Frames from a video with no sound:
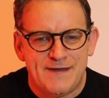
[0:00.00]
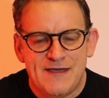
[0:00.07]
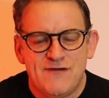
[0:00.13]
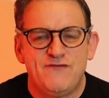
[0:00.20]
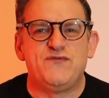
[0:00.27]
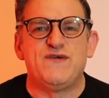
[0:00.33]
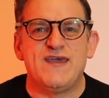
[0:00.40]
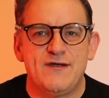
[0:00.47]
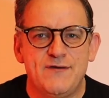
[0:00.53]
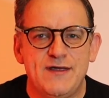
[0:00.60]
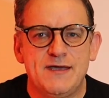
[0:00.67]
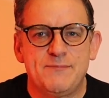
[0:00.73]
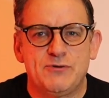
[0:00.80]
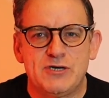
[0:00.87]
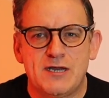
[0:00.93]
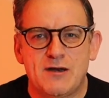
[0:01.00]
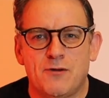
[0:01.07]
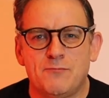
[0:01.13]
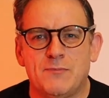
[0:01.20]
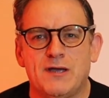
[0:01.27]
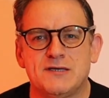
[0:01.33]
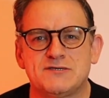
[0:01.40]
fearing putting
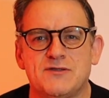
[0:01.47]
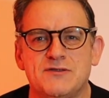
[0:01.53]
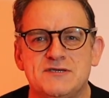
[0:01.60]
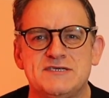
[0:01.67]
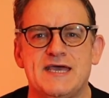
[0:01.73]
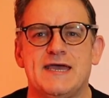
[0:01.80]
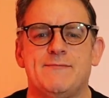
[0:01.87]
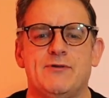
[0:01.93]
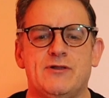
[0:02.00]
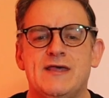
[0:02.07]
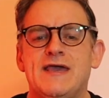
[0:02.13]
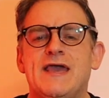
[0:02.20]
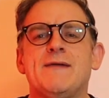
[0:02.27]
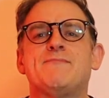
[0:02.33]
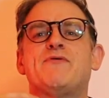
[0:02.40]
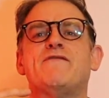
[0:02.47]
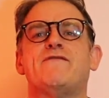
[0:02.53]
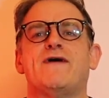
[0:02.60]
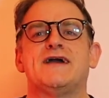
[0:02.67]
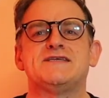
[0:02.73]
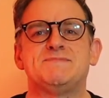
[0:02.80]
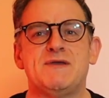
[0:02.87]
On Mars on the table. It
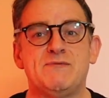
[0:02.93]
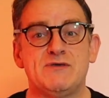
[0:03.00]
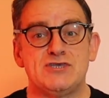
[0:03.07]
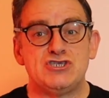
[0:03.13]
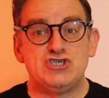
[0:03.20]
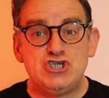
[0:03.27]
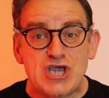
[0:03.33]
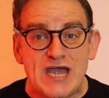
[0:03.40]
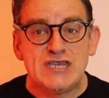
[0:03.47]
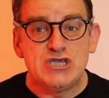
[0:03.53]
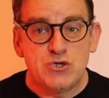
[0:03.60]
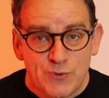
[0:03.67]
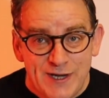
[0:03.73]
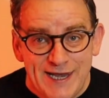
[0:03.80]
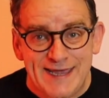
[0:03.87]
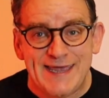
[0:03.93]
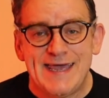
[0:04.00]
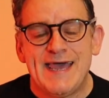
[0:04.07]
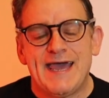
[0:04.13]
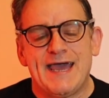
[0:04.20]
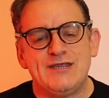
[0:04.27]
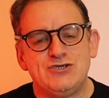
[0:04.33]
provides me with a genuinely
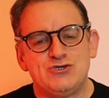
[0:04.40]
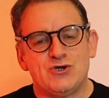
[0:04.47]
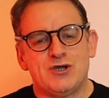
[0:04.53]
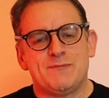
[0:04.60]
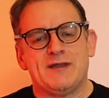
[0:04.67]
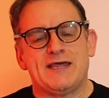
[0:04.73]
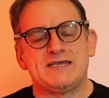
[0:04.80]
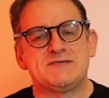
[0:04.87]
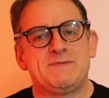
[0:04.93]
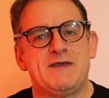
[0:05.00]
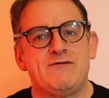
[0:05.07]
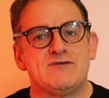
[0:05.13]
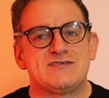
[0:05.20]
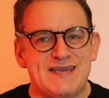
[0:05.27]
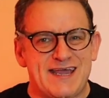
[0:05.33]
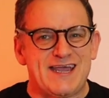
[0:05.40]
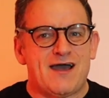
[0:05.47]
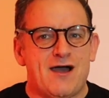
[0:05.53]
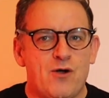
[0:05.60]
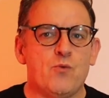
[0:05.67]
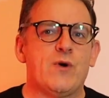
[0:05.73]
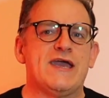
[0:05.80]
enjoyable experience, and I
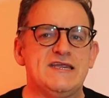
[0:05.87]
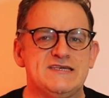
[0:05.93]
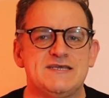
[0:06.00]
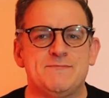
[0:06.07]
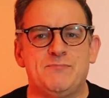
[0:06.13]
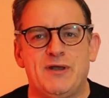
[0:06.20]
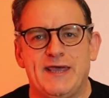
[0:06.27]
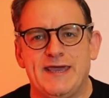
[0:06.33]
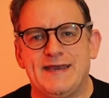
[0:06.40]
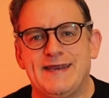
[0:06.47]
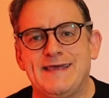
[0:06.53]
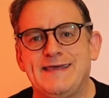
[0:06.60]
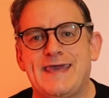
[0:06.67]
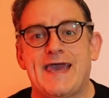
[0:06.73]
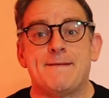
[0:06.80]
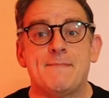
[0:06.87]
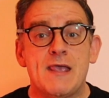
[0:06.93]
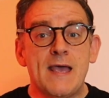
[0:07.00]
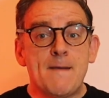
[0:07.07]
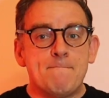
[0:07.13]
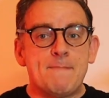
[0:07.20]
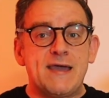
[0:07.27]
can't wait to play it again.
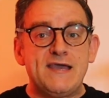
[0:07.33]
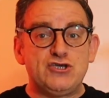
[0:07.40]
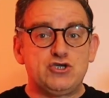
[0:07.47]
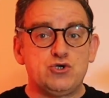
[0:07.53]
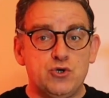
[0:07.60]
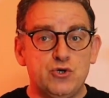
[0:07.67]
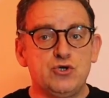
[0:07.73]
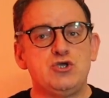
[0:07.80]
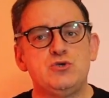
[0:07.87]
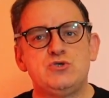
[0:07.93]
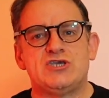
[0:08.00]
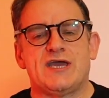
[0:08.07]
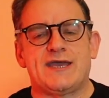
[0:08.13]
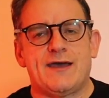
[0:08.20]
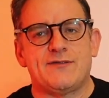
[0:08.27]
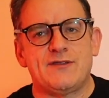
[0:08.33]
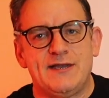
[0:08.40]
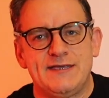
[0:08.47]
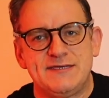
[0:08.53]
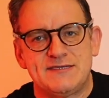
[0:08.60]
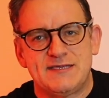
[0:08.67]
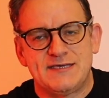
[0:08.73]
Make sure you check out the
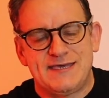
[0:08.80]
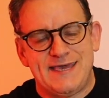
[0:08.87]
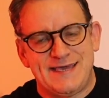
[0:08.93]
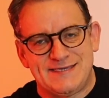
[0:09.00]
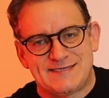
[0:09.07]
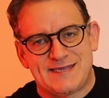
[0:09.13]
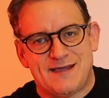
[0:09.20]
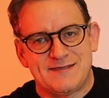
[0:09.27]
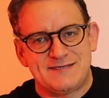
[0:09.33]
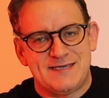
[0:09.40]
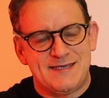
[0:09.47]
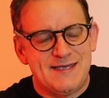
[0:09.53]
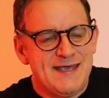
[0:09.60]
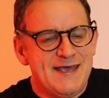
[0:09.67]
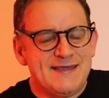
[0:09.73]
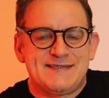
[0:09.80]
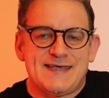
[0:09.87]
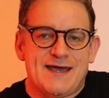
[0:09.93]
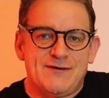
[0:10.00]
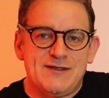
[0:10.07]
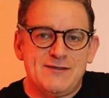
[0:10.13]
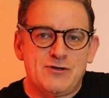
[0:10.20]
link to the Kickstarter
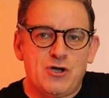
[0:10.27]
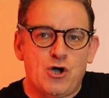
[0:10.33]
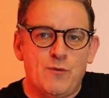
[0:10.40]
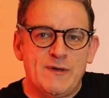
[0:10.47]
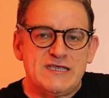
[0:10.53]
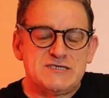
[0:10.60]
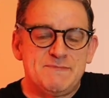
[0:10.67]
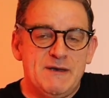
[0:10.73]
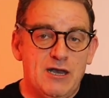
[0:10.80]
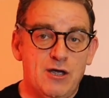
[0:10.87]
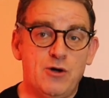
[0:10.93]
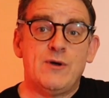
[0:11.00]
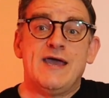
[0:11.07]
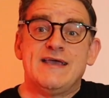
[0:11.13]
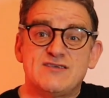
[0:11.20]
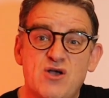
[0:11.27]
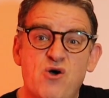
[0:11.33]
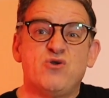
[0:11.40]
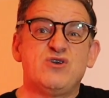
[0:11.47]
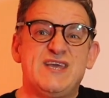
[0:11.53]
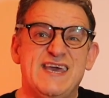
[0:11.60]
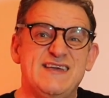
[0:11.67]
down in the comments below. It's
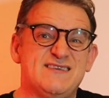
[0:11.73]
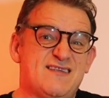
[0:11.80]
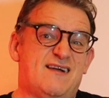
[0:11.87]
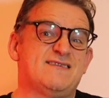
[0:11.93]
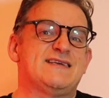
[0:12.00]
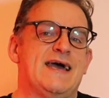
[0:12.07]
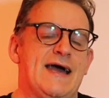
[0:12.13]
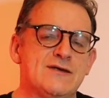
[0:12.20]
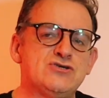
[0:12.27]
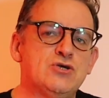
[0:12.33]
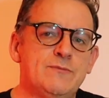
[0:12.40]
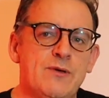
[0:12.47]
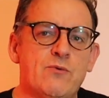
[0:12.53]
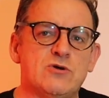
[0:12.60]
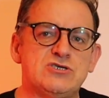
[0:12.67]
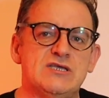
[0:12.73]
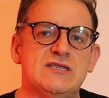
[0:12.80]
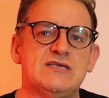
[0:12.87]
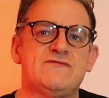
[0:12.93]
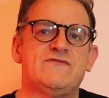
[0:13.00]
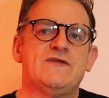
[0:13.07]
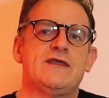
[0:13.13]
on Kickstarter as you'll be watching
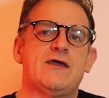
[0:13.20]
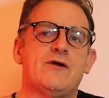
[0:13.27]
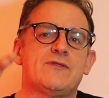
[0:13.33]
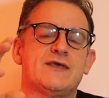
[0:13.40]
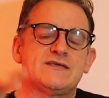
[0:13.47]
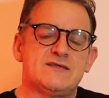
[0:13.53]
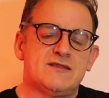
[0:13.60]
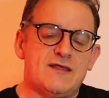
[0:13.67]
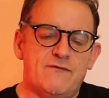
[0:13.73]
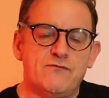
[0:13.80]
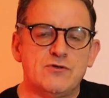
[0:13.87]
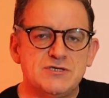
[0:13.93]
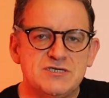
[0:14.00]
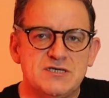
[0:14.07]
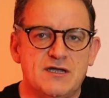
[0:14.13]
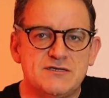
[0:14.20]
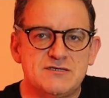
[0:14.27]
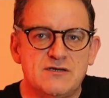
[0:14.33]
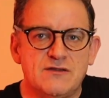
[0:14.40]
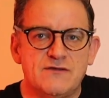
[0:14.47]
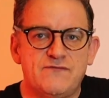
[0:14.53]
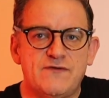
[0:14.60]
this video. That run started
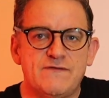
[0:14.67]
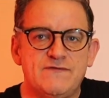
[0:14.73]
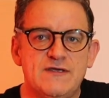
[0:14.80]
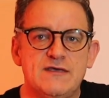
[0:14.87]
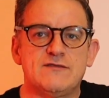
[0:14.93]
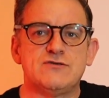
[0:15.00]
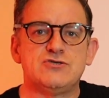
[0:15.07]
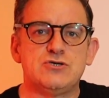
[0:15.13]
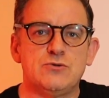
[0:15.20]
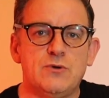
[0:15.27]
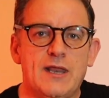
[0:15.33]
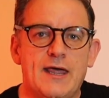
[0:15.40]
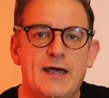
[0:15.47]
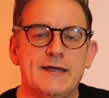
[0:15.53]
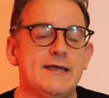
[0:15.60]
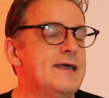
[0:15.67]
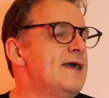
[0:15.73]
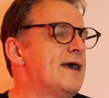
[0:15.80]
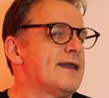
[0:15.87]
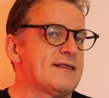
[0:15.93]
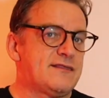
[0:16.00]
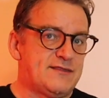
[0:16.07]
on the 15th of July,
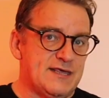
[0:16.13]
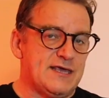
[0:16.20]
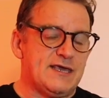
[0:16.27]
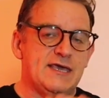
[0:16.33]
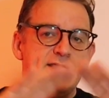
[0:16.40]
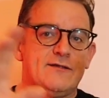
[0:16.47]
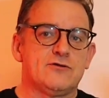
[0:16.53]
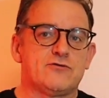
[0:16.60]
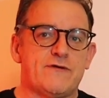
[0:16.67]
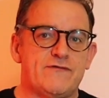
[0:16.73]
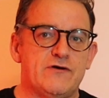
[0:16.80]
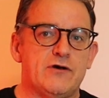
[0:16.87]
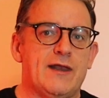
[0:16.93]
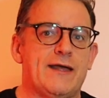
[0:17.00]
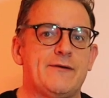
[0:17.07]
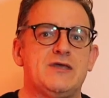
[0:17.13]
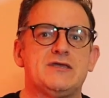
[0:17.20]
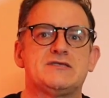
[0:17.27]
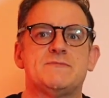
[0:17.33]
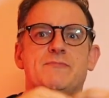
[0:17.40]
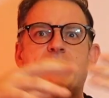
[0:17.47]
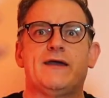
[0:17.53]
and I think Eagle Griffin are allowing you
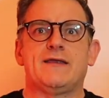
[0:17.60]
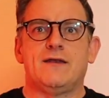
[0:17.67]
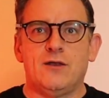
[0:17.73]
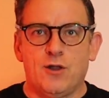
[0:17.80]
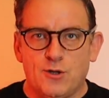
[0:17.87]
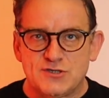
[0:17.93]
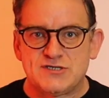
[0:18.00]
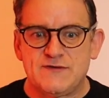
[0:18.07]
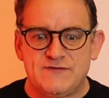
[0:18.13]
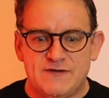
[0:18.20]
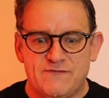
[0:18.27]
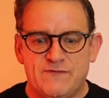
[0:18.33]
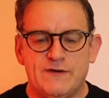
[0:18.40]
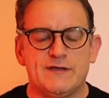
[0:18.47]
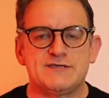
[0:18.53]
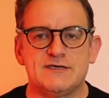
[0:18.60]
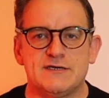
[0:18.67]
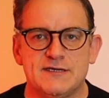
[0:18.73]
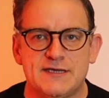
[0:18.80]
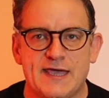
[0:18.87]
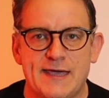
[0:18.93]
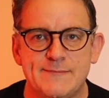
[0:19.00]
to buy lots of different
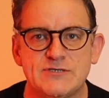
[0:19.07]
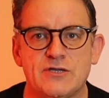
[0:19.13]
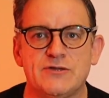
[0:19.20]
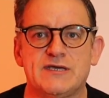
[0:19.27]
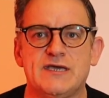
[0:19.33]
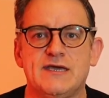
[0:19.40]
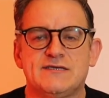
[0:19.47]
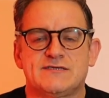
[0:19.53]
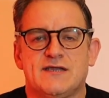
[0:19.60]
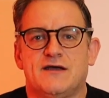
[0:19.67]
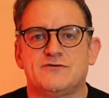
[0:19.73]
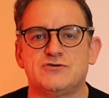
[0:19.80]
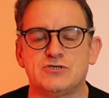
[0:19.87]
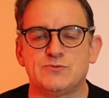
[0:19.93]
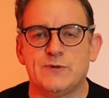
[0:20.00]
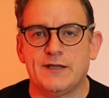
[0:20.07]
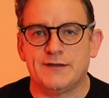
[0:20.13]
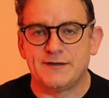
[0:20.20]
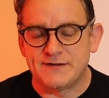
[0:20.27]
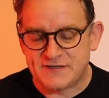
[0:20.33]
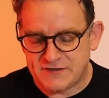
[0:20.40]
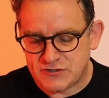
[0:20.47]
Lacerda games on the Kickstarter as well.
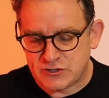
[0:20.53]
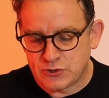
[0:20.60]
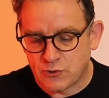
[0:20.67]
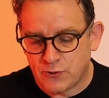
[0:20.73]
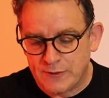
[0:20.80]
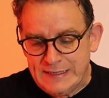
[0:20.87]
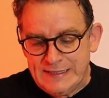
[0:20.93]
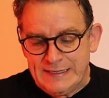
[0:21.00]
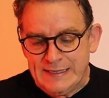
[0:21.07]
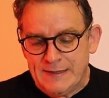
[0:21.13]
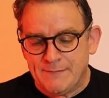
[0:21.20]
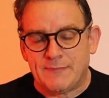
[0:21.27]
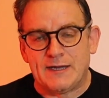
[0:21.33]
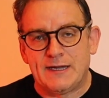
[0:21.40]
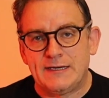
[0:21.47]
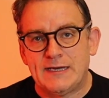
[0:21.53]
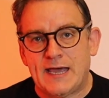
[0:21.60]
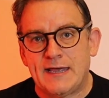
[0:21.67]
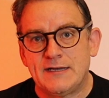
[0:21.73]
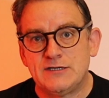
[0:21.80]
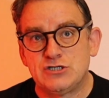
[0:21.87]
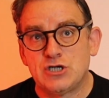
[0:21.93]
And as you saw mine
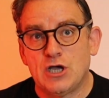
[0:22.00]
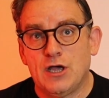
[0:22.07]
and